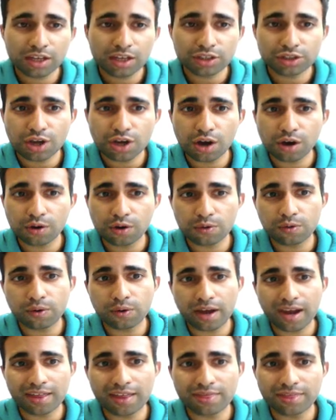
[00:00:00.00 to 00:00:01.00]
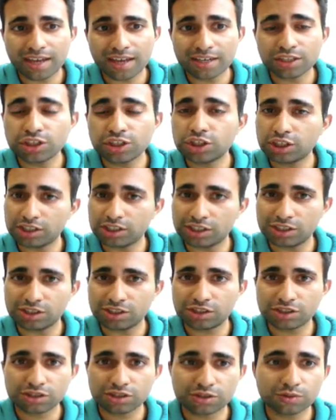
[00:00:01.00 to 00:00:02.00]
yo and then
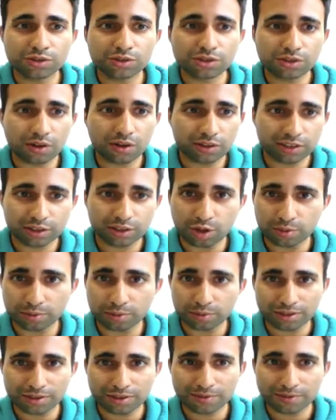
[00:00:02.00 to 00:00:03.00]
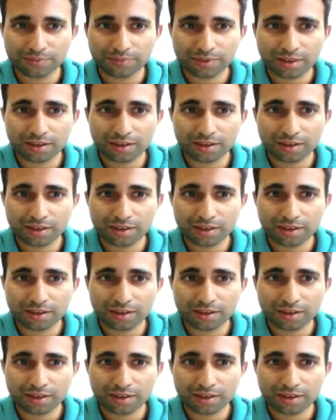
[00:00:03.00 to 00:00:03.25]
g just to install it globally